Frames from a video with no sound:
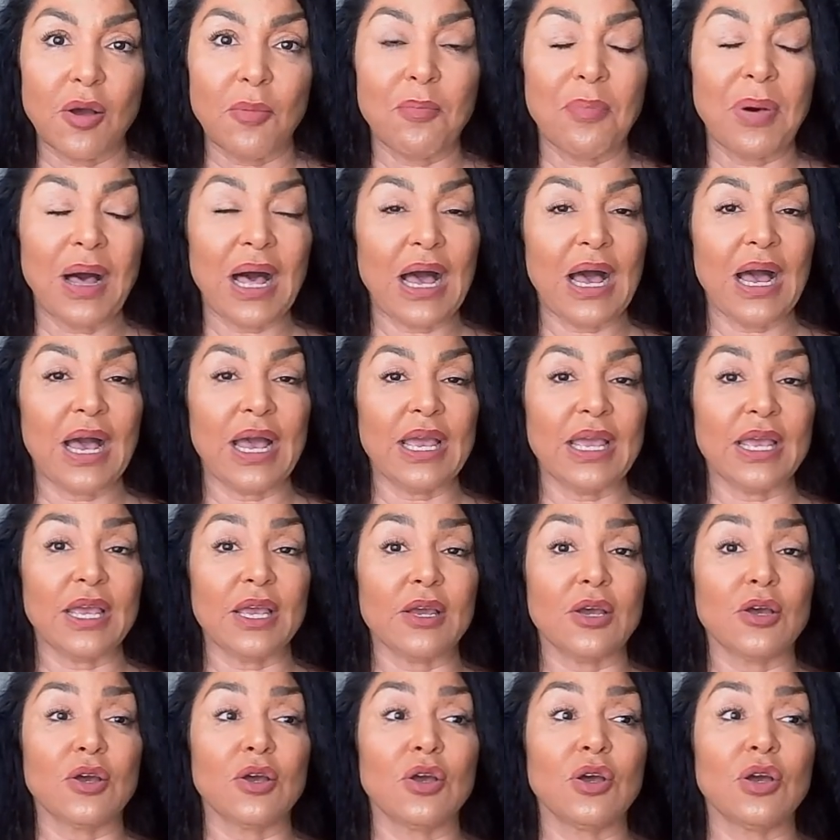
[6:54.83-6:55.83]
by
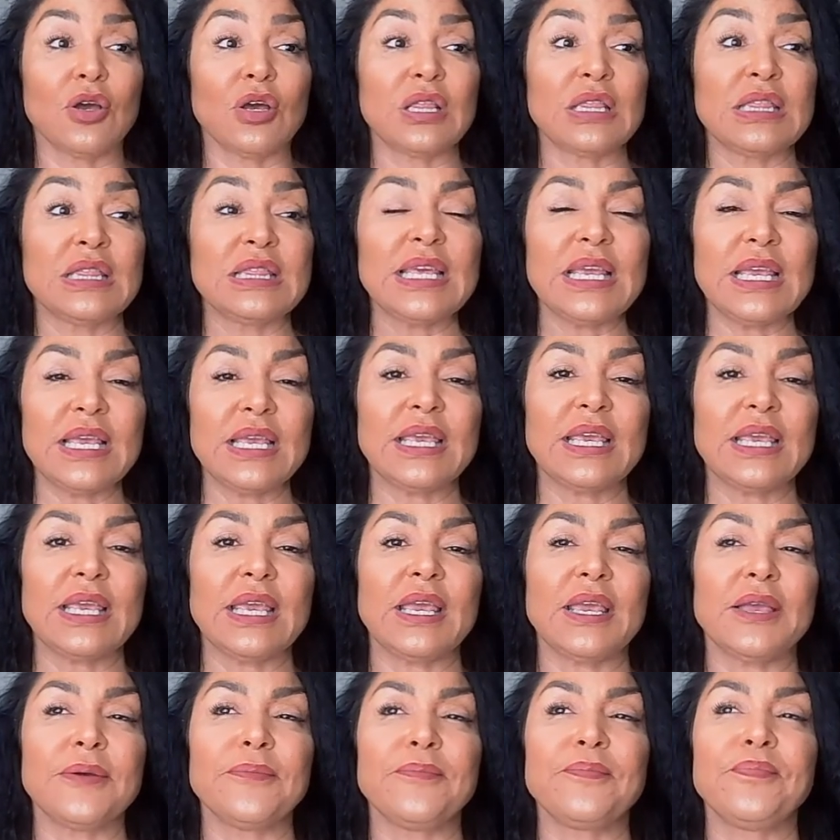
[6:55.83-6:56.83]

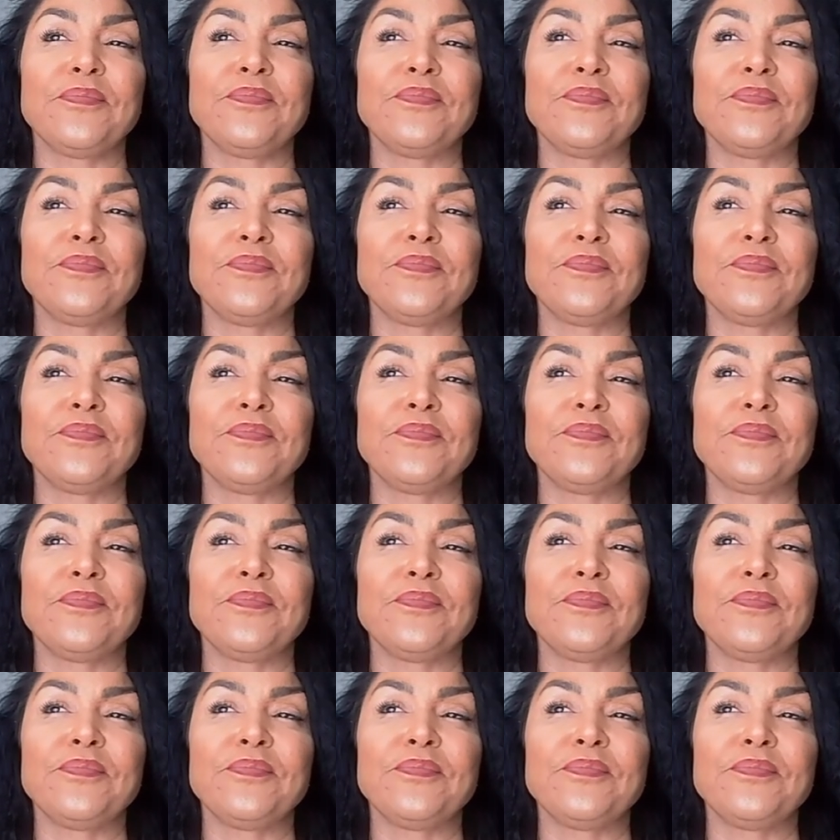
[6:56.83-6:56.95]
thinking,